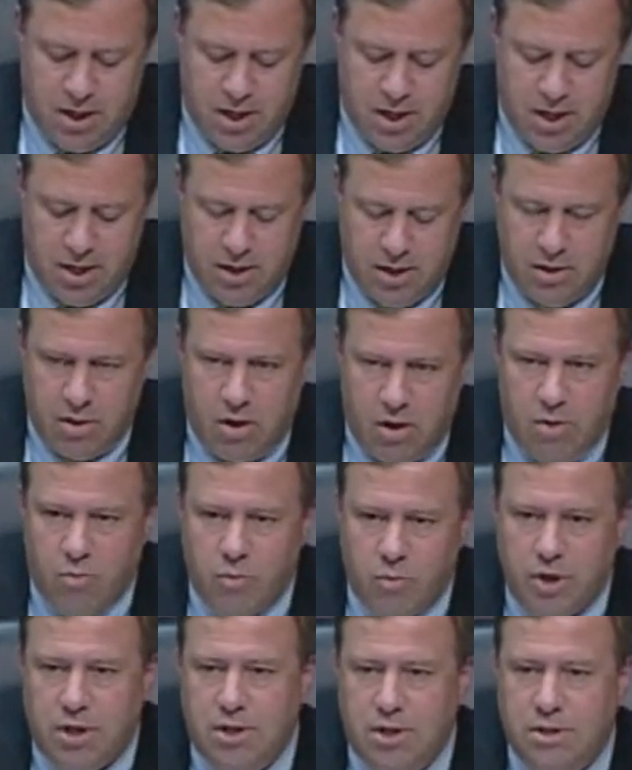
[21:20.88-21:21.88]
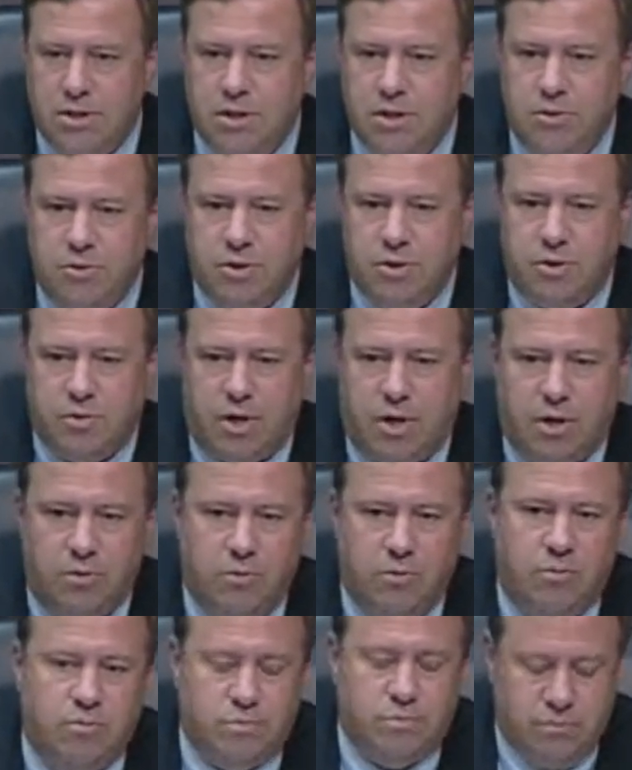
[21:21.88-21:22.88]
and we continue to try
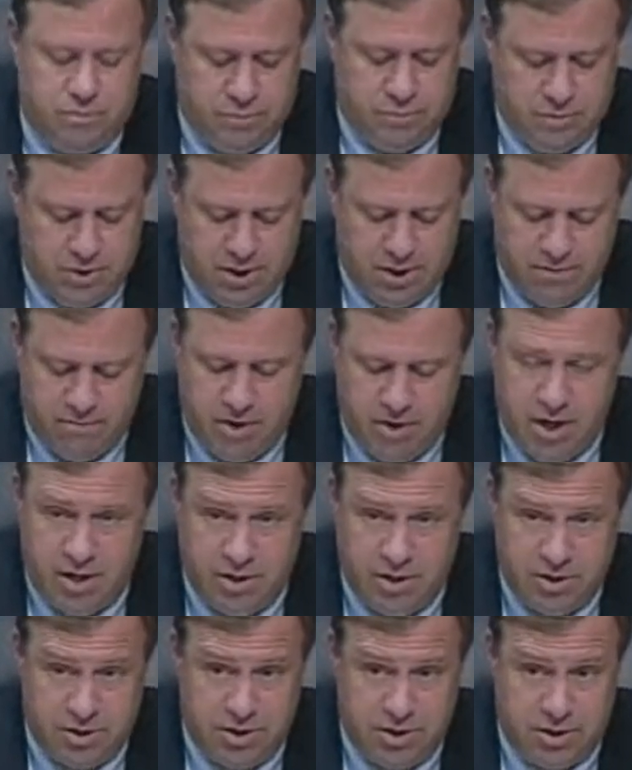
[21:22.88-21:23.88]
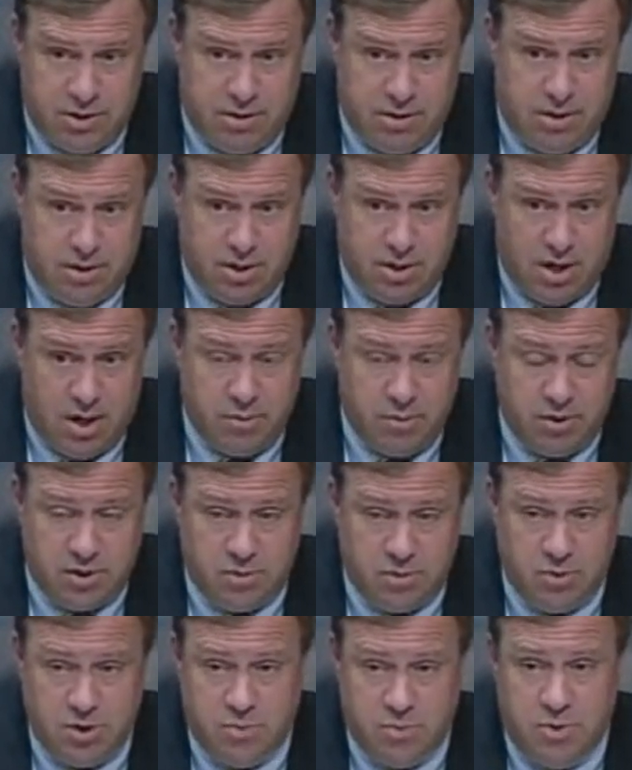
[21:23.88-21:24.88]
to advantage the, the time that
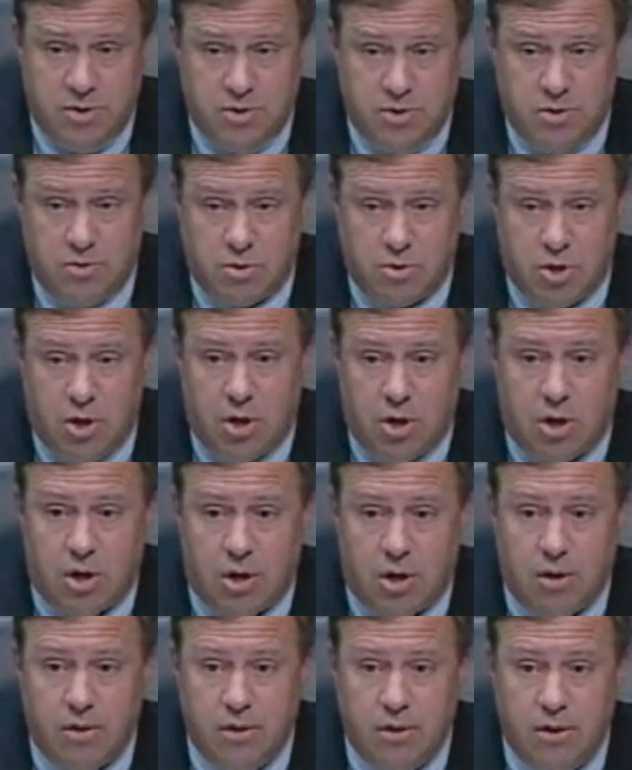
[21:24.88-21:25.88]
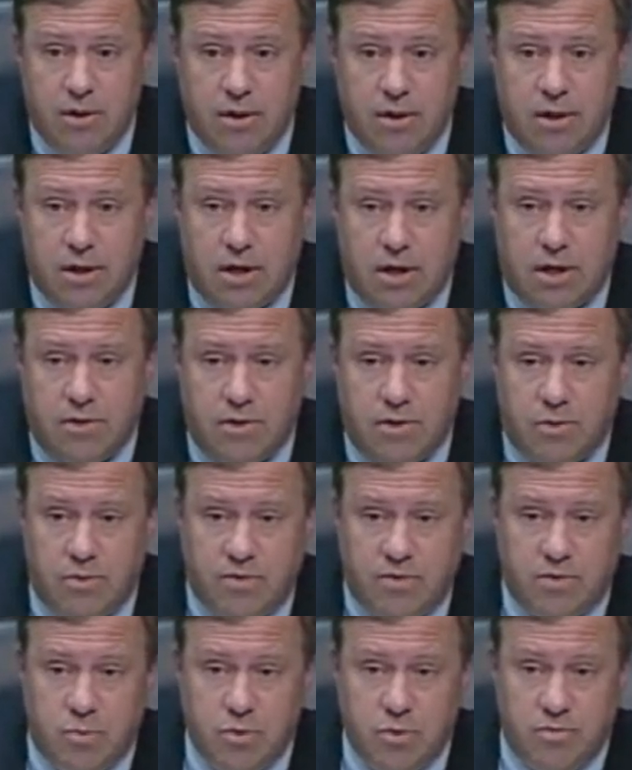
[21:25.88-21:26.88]
someone spends in their car, and I think
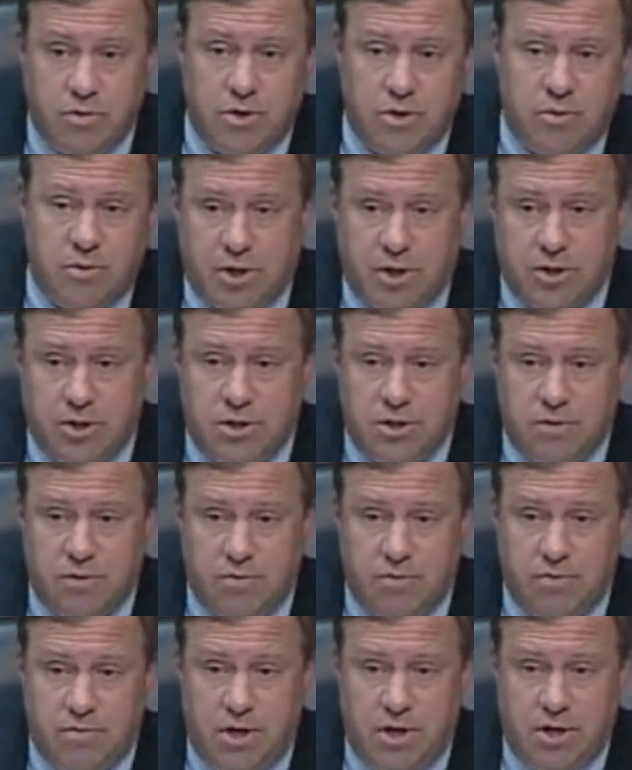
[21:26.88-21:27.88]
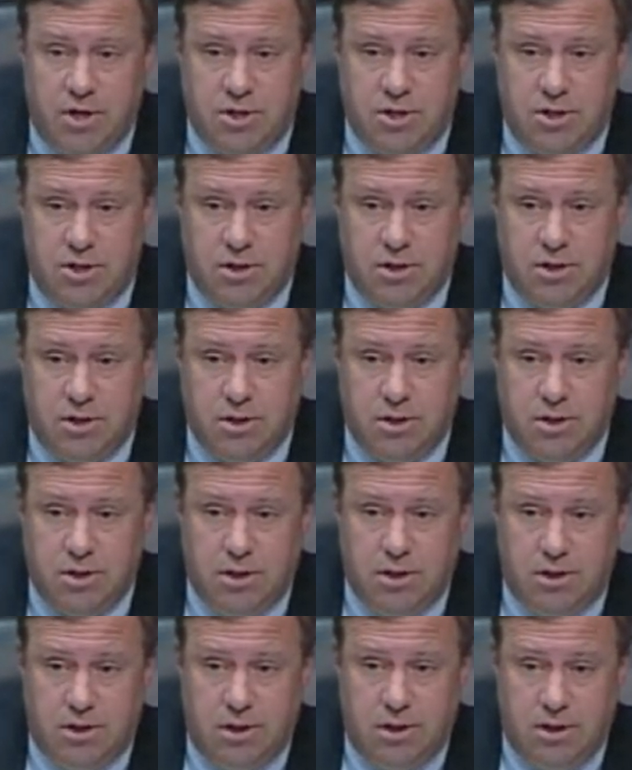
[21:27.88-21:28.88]
we have to move in the direction of advantaging
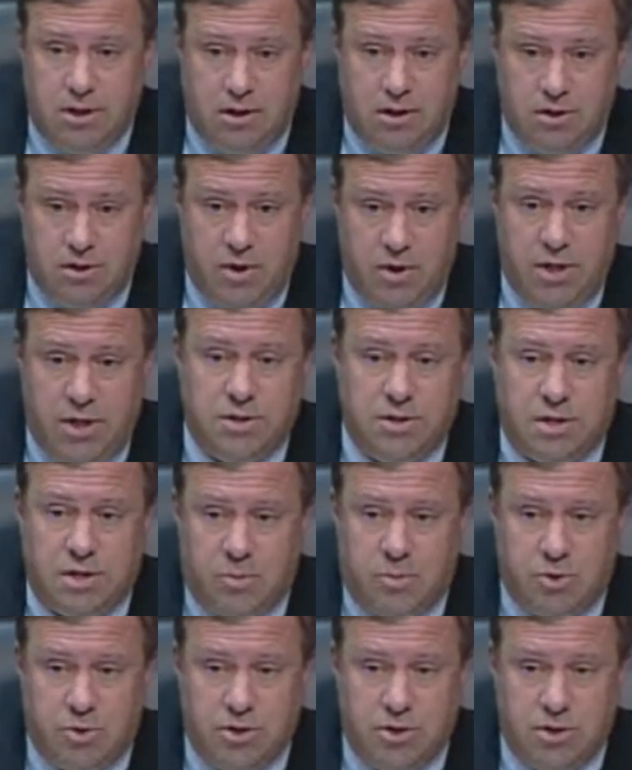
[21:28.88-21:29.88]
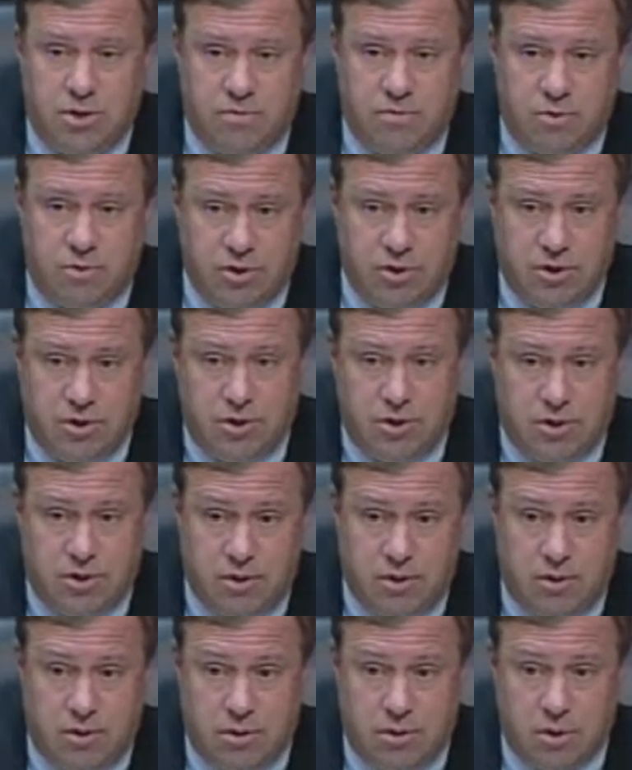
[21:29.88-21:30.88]
the transit options versus
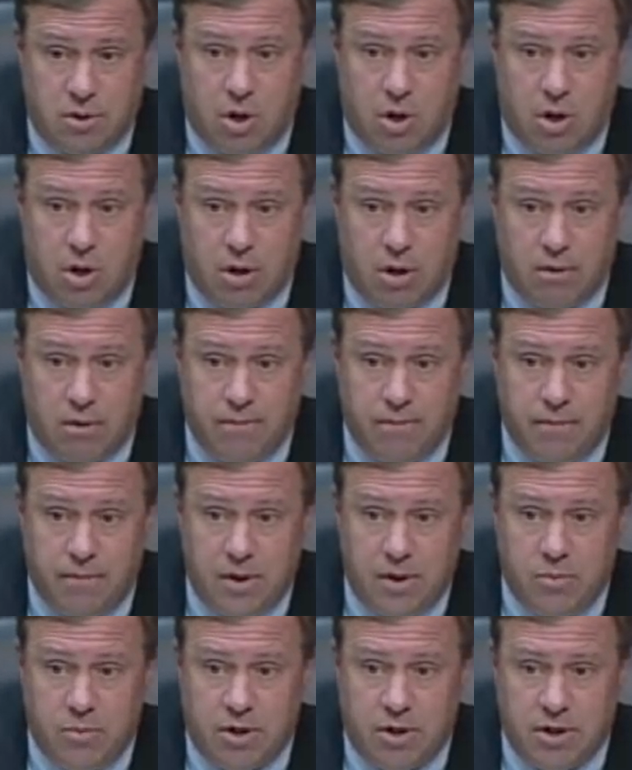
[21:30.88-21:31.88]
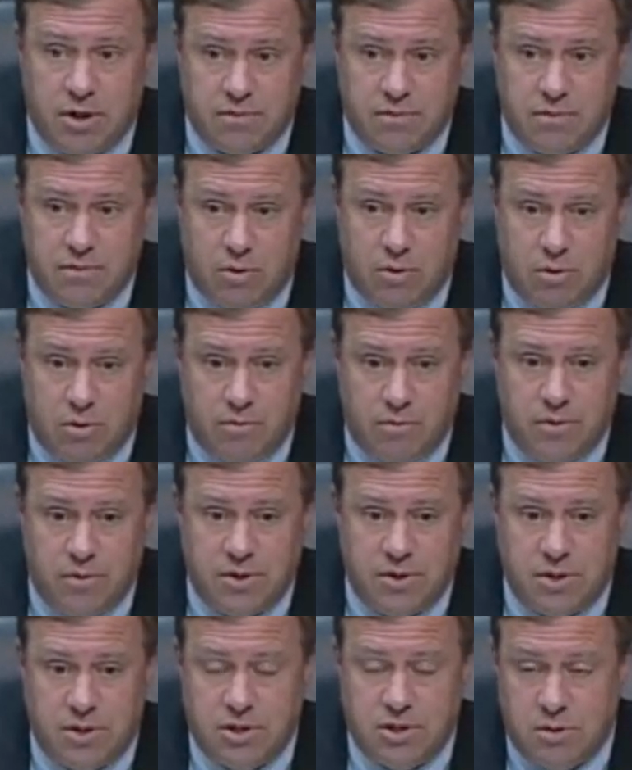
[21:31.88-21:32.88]
the car, because in order for
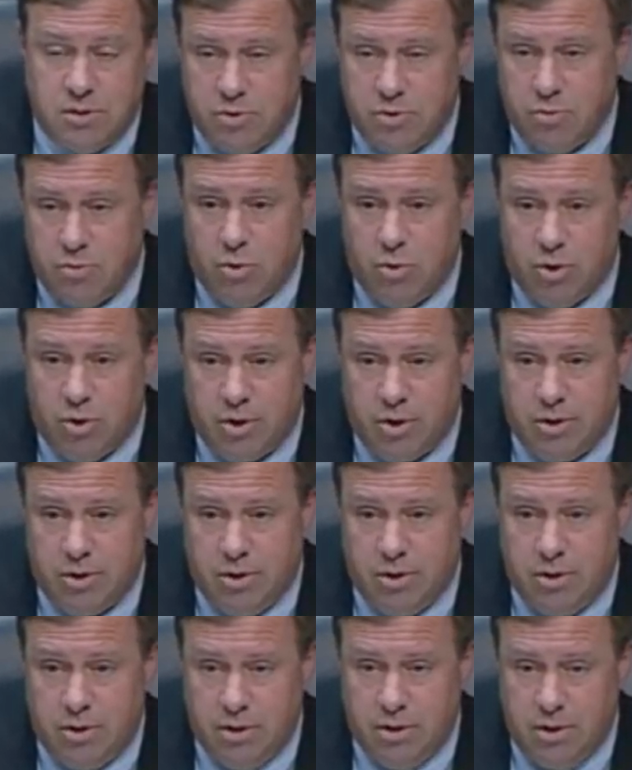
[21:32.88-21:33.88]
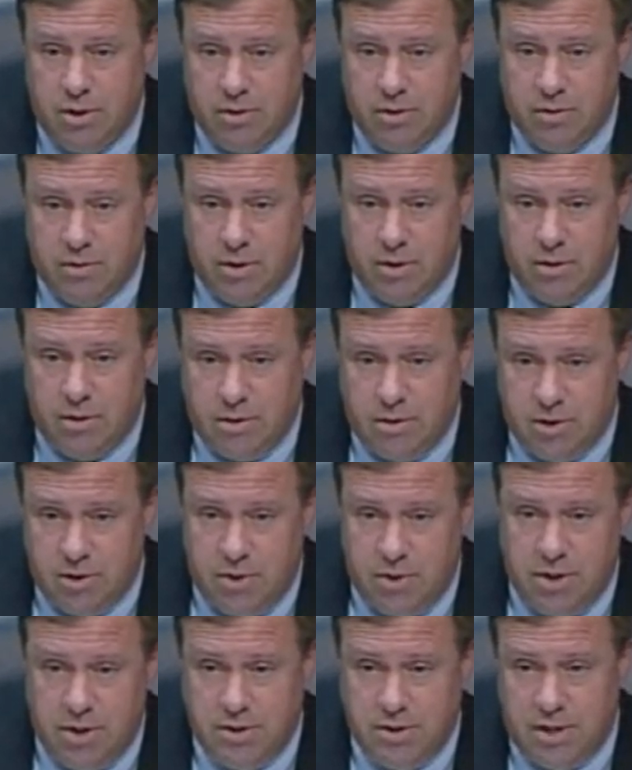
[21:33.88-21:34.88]
the system to work, you know, that the
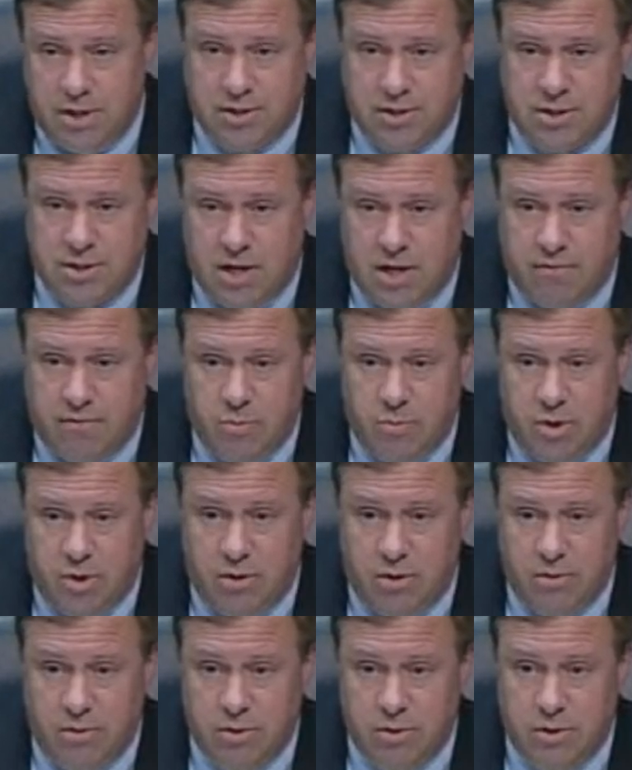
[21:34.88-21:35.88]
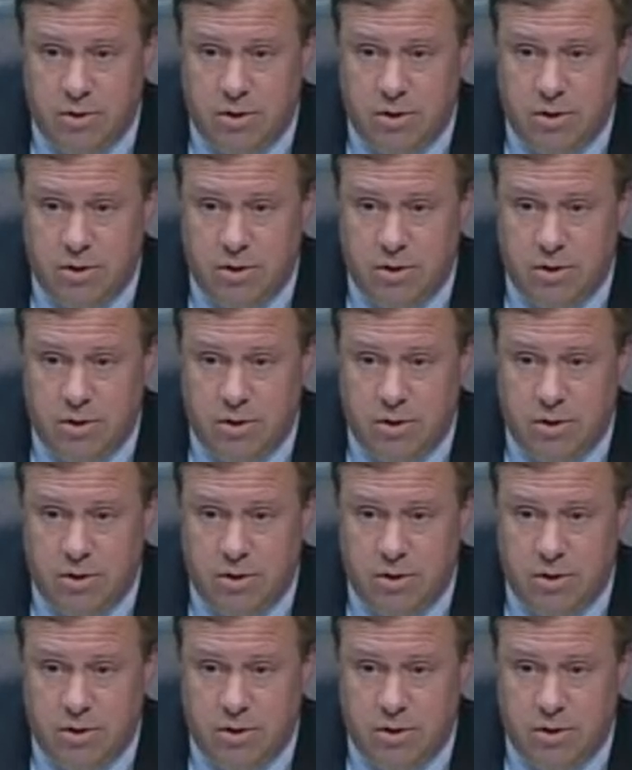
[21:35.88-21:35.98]
transit has to have a better